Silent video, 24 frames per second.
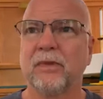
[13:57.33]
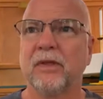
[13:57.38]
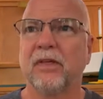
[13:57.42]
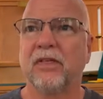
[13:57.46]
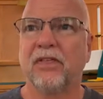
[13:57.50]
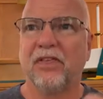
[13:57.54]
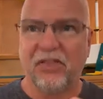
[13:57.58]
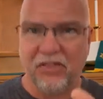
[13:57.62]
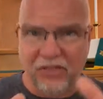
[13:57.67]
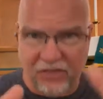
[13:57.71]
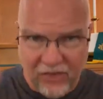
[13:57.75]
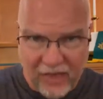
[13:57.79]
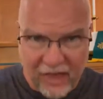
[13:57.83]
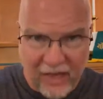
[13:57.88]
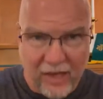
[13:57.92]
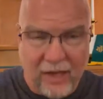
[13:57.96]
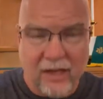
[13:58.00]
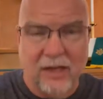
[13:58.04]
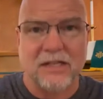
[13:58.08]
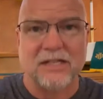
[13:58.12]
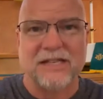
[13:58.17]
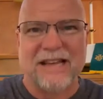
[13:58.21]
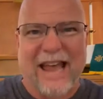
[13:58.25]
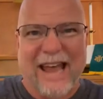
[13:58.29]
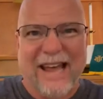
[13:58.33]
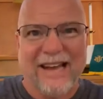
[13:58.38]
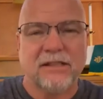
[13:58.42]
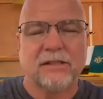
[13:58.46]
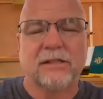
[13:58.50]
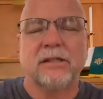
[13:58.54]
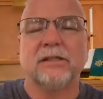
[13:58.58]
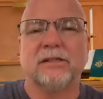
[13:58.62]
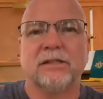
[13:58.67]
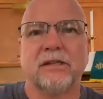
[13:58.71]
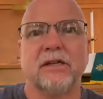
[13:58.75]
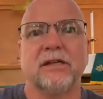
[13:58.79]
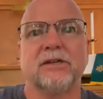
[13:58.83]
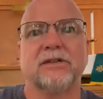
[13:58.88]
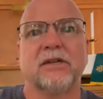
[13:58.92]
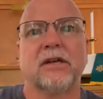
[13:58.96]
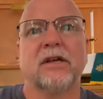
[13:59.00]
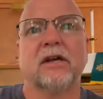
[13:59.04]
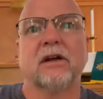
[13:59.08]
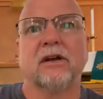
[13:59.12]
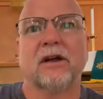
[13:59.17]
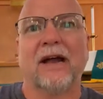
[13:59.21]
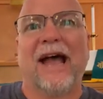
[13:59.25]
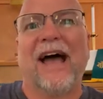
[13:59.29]
things, entities
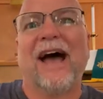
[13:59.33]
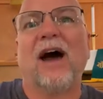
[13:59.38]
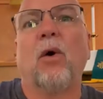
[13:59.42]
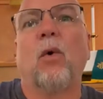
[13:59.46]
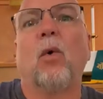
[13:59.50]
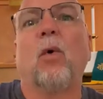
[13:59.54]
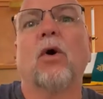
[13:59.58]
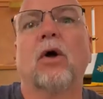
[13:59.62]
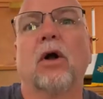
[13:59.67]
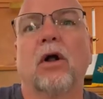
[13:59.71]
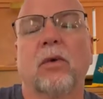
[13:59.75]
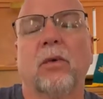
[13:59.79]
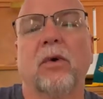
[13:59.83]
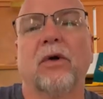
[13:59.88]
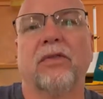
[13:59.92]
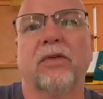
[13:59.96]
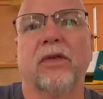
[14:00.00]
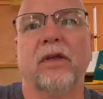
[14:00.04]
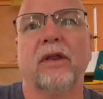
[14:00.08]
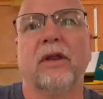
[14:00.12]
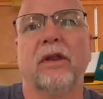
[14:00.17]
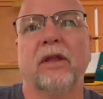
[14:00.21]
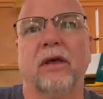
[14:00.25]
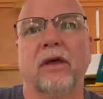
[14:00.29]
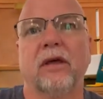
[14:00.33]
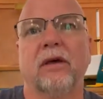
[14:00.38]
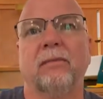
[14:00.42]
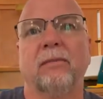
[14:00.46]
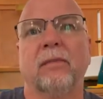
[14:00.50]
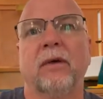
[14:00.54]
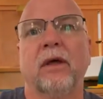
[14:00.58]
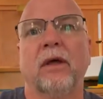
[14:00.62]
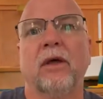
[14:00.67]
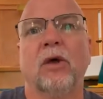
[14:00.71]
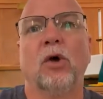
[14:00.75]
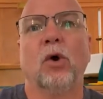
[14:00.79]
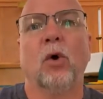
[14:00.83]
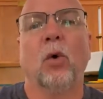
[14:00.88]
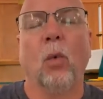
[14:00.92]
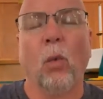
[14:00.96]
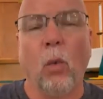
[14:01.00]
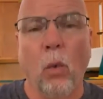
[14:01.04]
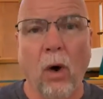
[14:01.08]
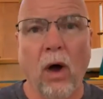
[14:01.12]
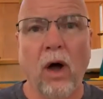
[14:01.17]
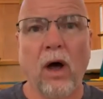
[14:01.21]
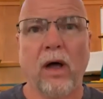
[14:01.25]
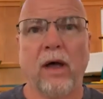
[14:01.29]
here at work within him.
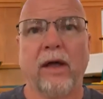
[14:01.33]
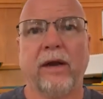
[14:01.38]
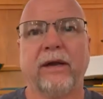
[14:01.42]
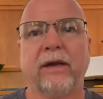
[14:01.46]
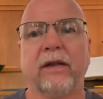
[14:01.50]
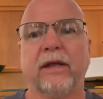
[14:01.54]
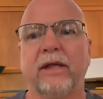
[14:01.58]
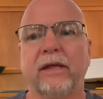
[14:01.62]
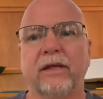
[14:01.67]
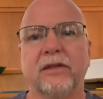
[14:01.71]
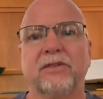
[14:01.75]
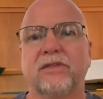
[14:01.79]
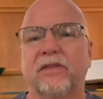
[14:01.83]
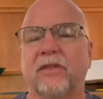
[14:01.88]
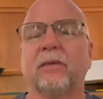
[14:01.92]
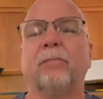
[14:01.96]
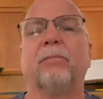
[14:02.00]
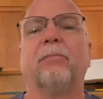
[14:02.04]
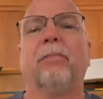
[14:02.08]
One is the